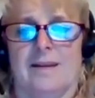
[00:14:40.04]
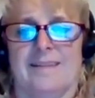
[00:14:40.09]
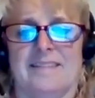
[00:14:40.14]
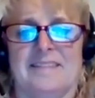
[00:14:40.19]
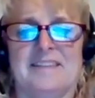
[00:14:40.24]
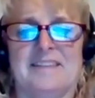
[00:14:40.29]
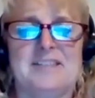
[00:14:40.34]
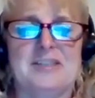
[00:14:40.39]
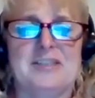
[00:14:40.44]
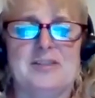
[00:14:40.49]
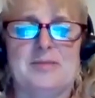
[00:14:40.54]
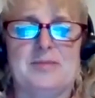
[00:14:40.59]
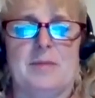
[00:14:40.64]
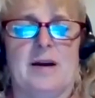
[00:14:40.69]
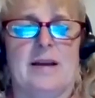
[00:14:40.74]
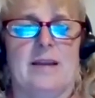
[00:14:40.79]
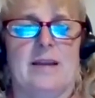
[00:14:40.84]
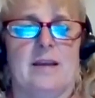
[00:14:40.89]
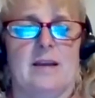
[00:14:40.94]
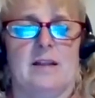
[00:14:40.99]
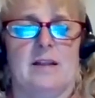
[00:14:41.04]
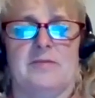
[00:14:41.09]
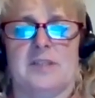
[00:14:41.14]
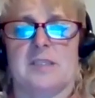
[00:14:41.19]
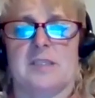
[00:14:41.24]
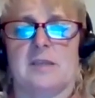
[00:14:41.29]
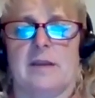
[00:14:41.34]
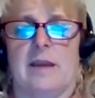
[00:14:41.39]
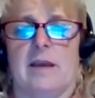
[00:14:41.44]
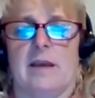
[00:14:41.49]
This is my
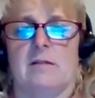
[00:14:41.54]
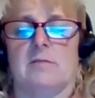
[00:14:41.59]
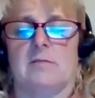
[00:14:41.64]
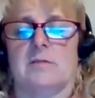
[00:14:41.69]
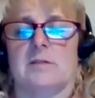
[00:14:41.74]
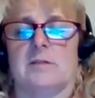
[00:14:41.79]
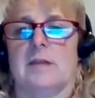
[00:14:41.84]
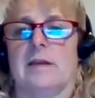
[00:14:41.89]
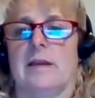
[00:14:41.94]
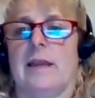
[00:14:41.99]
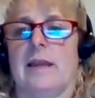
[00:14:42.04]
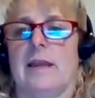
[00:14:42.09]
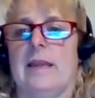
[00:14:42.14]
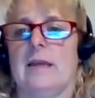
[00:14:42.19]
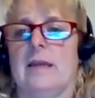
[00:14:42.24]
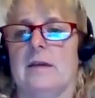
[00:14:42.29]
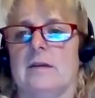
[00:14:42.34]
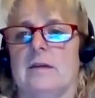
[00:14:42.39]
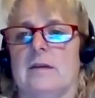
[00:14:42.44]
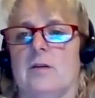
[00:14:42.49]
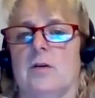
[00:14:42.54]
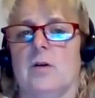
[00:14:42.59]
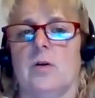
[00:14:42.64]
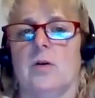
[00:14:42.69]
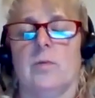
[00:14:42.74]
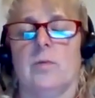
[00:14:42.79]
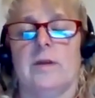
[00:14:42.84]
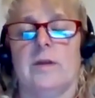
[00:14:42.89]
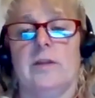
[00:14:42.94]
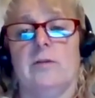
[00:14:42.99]
LVIS account, and
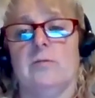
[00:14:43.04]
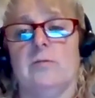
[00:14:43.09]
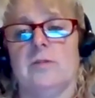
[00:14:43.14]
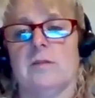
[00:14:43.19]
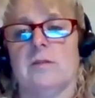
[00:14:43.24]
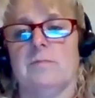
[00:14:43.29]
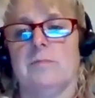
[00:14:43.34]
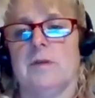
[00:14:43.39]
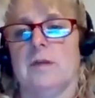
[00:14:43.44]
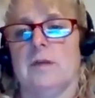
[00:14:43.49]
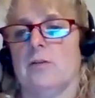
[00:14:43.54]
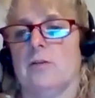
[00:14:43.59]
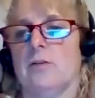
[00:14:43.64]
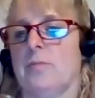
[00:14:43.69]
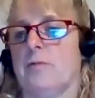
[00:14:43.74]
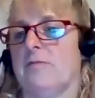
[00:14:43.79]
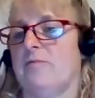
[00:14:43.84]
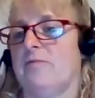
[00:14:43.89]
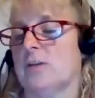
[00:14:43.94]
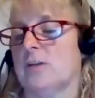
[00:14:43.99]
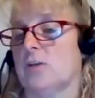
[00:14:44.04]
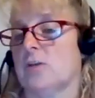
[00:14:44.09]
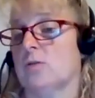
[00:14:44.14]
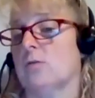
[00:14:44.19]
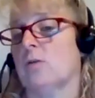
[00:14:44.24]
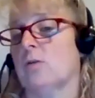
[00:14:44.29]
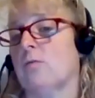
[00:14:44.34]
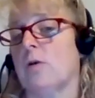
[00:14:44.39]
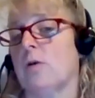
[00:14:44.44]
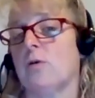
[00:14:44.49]
when you submit your professional
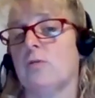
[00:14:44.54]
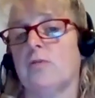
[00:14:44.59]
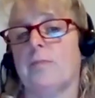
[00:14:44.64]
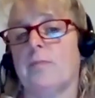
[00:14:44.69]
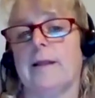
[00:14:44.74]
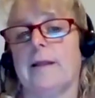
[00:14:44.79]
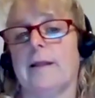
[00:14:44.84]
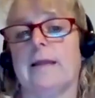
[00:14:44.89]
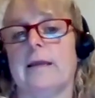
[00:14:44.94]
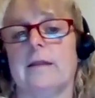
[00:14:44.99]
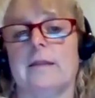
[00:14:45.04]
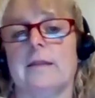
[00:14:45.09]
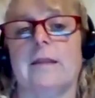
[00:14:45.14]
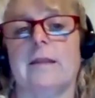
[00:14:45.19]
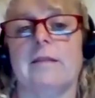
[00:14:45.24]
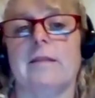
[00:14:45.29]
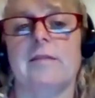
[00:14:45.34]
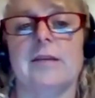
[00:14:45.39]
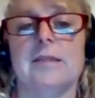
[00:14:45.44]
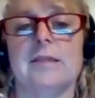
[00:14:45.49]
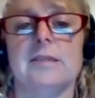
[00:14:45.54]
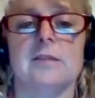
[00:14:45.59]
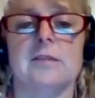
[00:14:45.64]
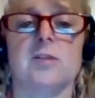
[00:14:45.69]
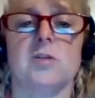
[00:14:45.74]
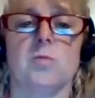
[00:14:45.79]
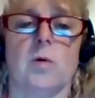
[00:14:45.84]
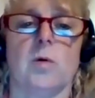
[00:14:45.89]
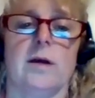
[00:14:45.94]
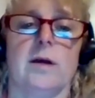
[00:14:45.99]
growth plan, this
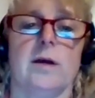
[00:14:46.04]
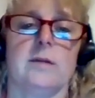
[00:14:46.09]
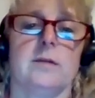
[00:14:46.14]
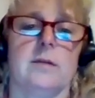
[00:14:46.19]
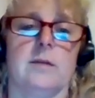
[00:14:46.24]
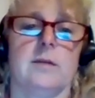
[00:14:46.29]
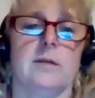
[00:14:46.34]
is what